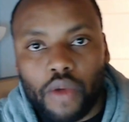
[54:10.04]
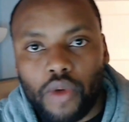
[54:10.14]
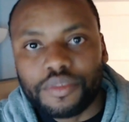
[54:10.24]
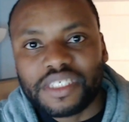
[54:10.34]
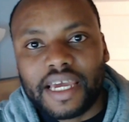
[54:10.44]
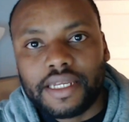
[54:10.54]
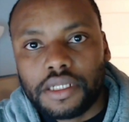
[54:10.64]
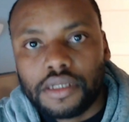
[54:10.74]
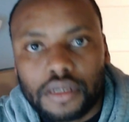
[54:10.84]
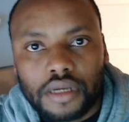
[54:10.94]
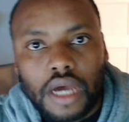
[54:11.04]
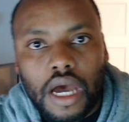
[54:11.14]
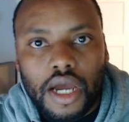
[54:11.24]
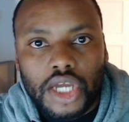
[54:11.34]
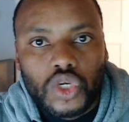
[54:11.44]
to go to my website,
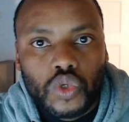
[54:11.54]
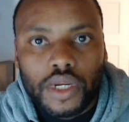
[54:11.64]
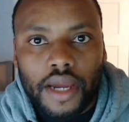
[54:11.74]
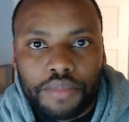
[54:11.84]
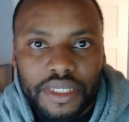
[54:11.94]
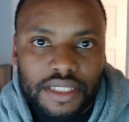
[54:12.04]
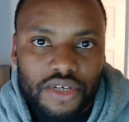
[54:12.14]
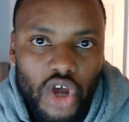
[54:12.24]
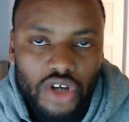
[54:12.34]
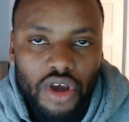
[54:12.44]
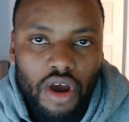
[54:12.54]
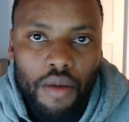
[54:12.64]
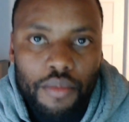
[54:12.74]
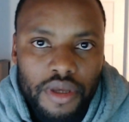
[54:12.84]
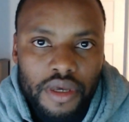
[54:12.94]

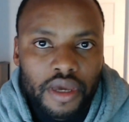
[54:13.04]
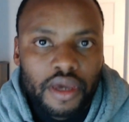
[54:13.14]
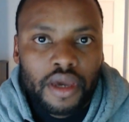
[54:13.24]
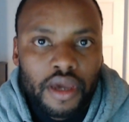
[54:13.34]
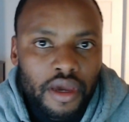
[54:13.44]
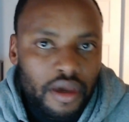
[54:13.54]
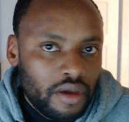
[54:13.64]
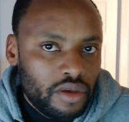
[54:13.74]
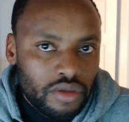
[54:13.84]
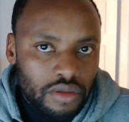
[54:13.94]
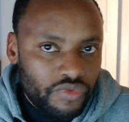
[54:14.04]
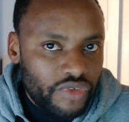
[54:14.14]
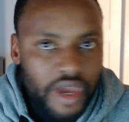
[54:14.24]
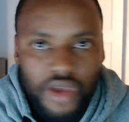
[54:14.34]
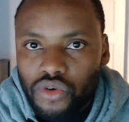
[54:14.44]
kudabiza.com.
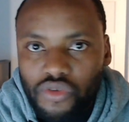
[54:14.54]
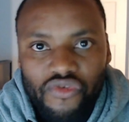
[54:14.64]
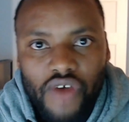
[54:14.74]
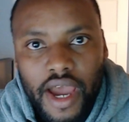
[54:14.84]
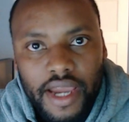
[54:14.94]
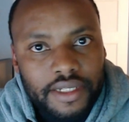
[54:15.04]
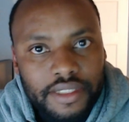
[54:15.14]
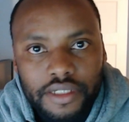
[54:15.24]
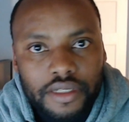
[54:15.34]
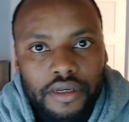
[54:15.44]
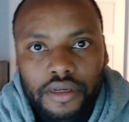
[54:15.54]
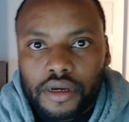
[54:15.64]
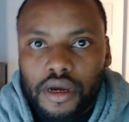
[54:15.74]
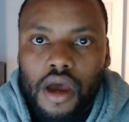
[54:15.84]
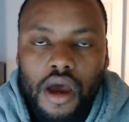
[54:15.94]
There you'll
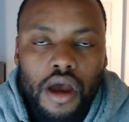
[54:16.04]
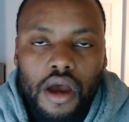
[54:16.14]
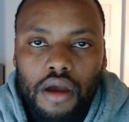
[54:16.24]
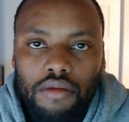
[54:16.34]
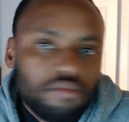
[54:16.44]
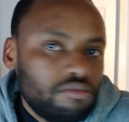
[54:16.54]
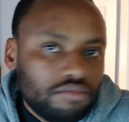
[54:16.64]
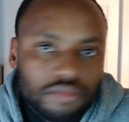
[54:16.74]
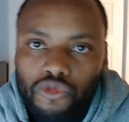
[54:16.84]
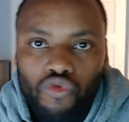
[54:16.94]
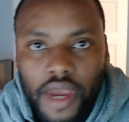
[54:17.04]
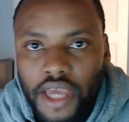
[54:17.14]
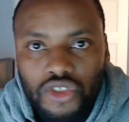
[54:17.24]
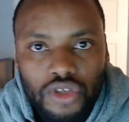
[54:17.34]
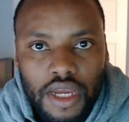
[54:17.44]
find uh,
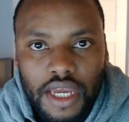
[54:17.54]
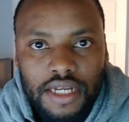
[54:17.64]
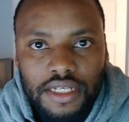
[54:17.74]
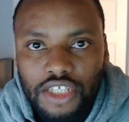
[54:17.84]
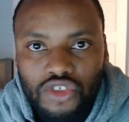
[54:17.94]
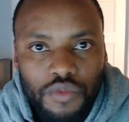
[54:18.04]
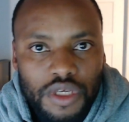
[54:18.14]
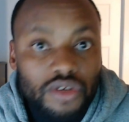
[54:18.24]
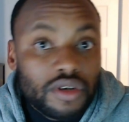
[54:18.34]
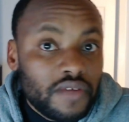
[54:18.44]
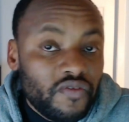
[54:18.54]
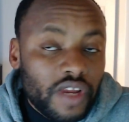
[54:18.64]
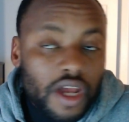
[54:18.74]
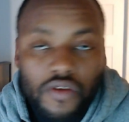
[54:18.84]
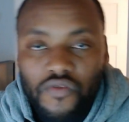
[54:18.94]
ways you can get in touch with me.
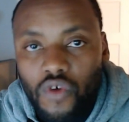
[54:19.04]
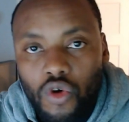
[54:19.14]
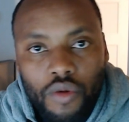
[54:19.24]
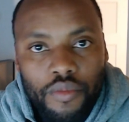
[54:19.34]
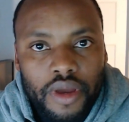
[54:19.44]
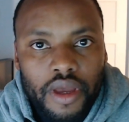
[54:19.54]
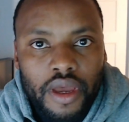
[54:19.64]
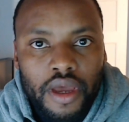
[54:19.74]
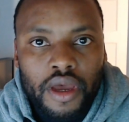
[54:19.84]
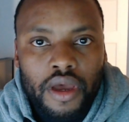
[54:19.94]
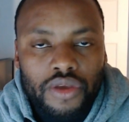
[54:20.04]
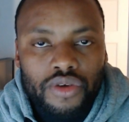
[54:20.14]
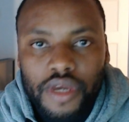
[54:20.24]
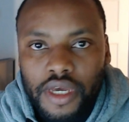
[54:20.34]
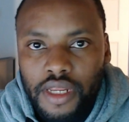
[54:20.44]
You can fill out a form.
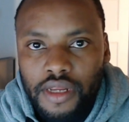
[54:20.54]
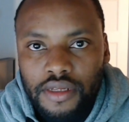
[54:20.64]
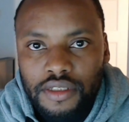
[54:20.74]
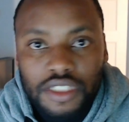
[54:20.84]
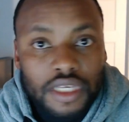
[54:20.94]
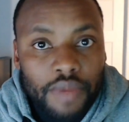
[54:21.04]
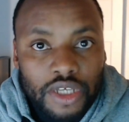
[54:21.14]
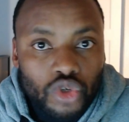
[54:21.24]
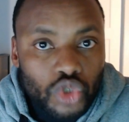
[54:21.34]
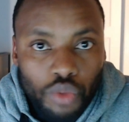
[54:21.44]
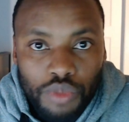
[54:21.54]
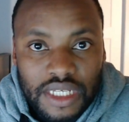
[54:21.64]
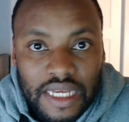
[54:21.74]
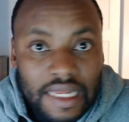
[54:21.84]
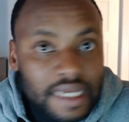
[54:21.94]
You can see my
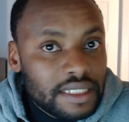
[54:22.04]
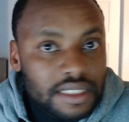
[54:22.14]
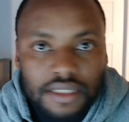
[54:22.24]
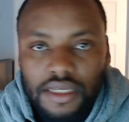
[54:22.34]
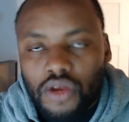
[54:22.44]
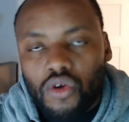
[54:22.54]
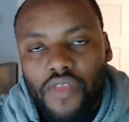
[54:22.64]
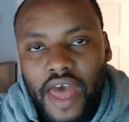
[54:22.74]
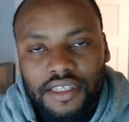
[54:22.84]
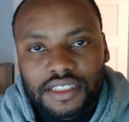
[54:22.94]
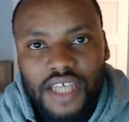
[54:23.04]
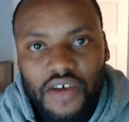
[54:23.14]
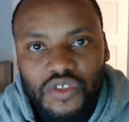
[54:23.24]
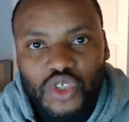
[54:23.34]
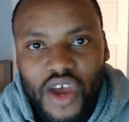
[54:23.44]
social media links and all
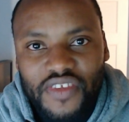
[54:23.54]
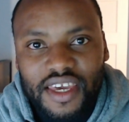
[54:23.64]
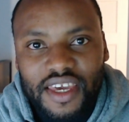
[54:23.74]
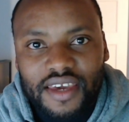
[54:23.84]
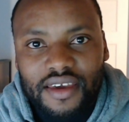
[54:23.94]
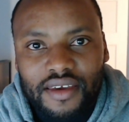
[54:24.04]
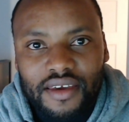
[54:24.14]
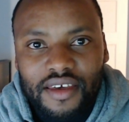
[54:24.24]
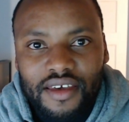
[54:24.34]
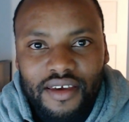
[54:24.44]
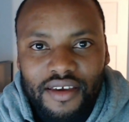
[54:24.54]
that stuff. So I think